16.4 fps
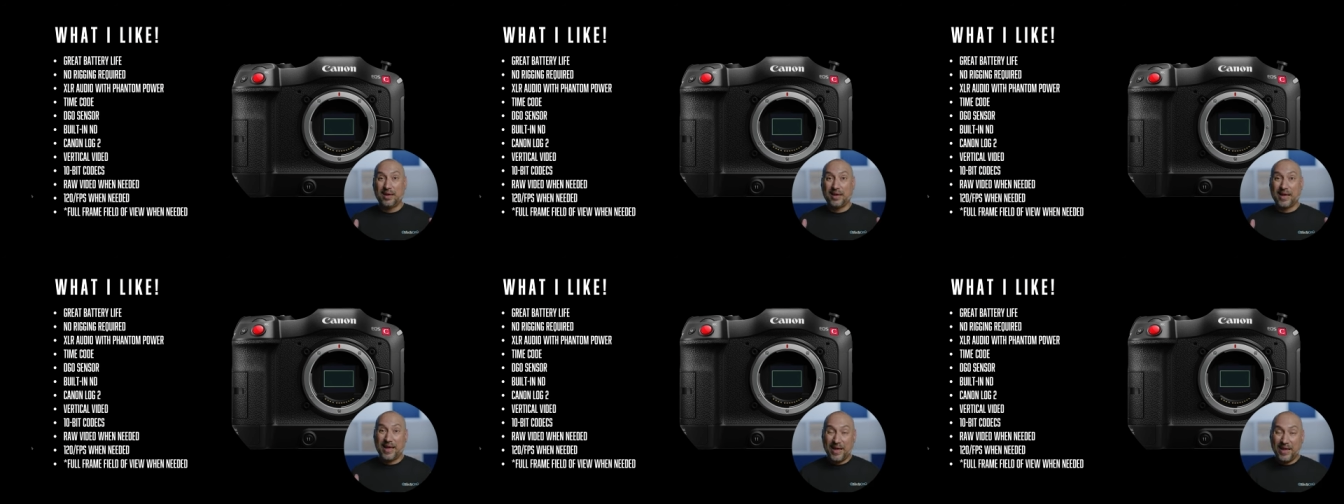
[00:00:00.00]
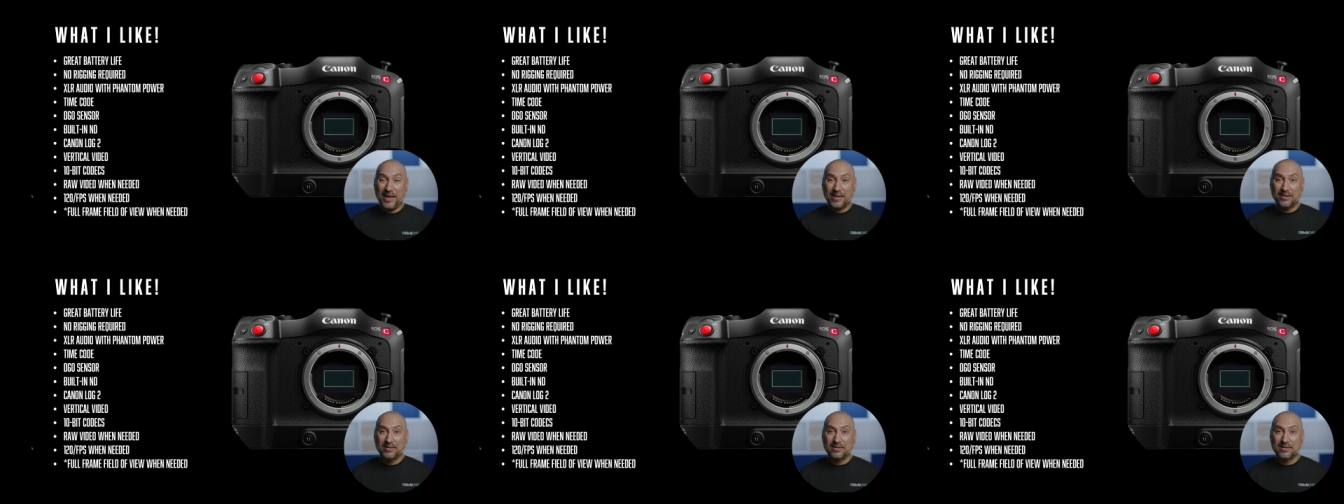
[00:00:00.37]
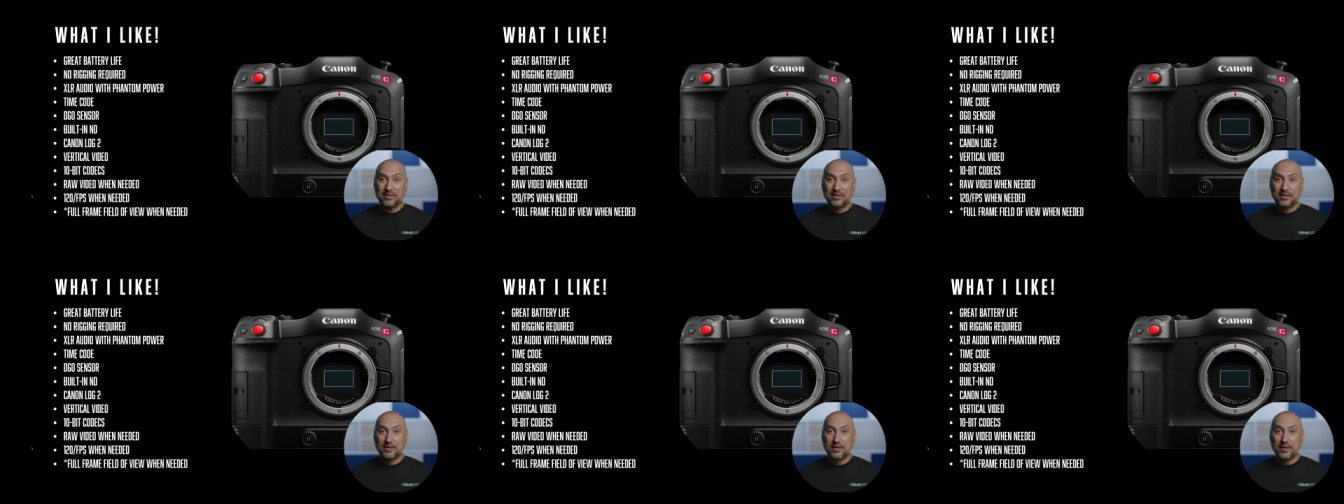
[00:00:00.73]
And
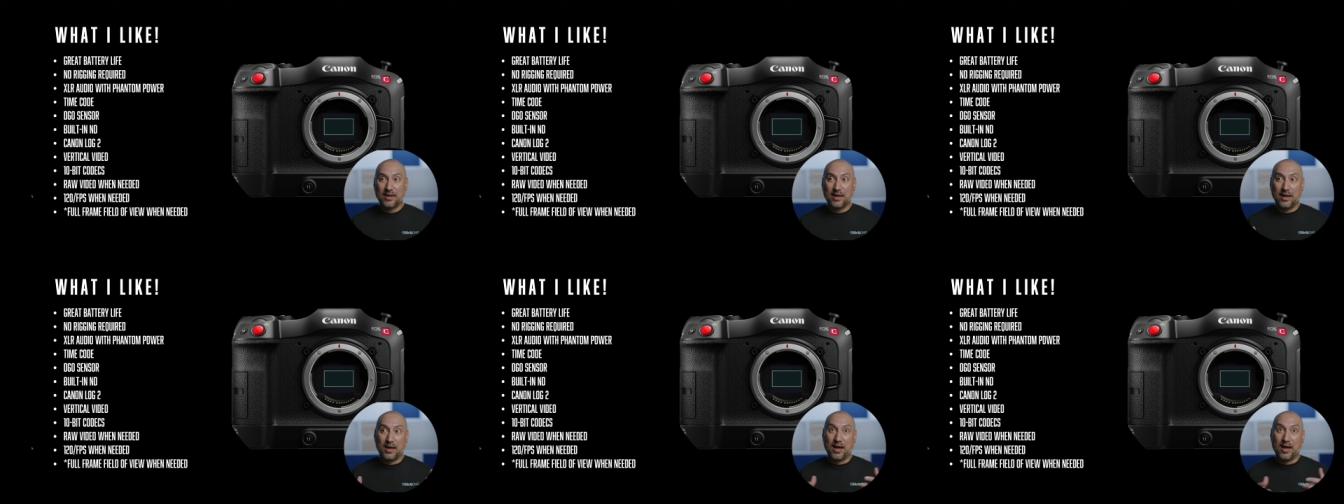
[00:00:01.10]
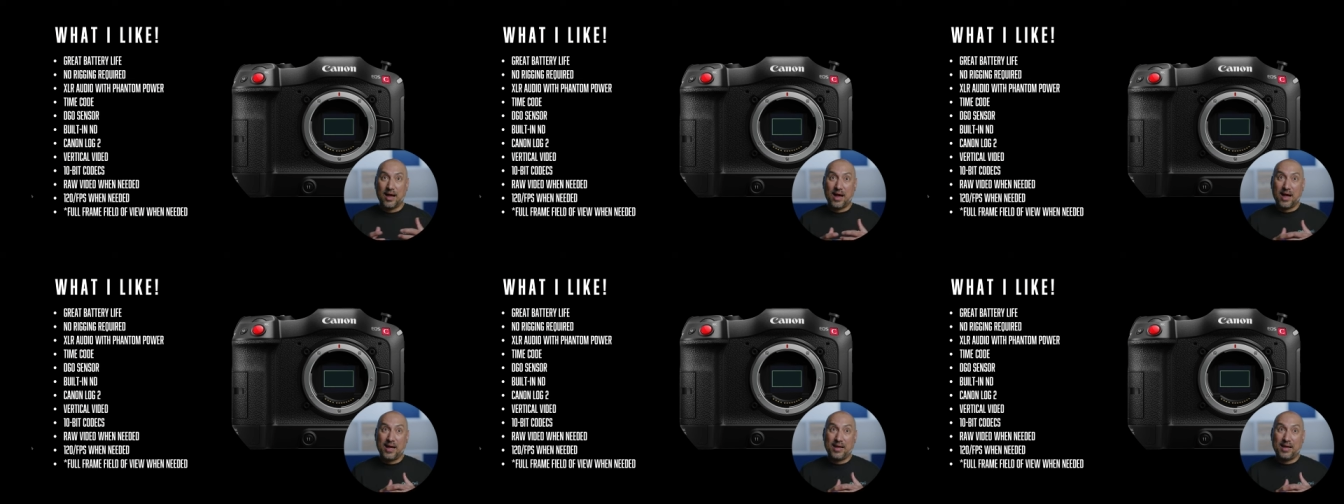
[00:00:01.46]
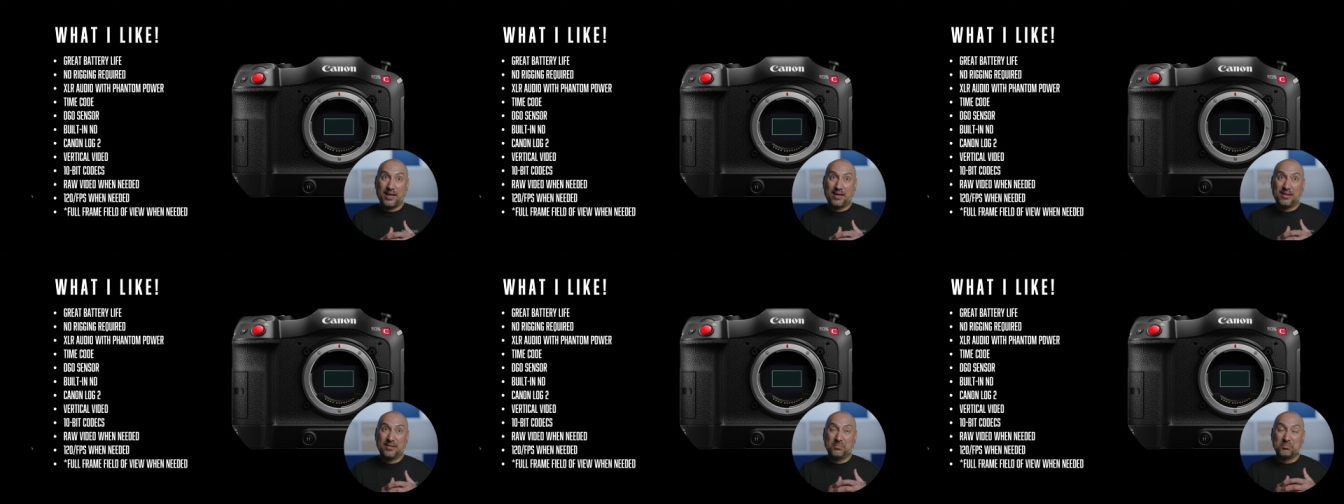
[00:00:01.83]

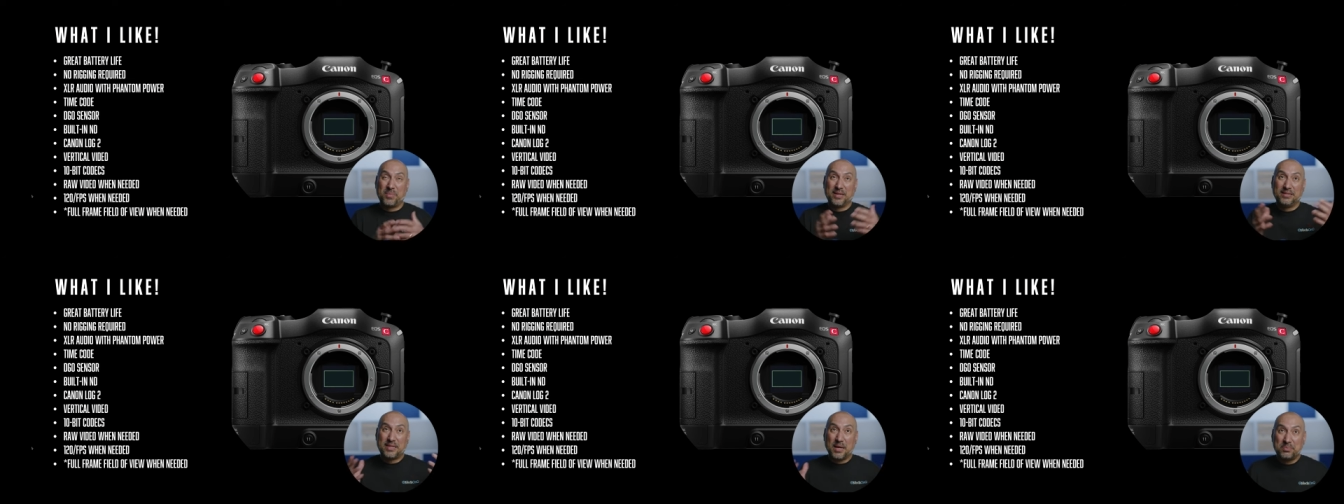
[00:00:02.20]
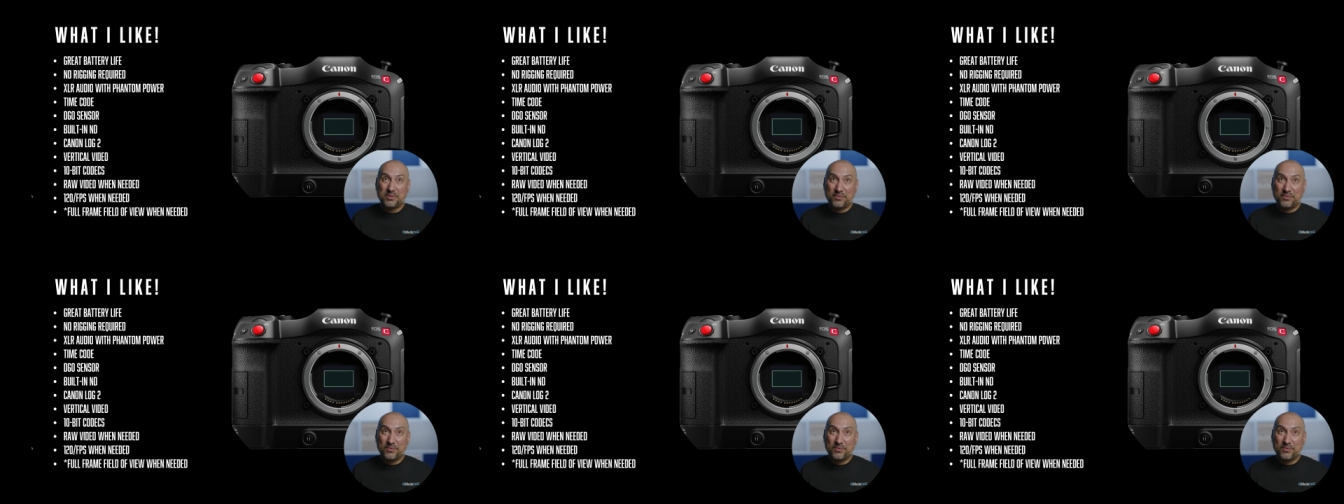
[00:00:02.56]
my depth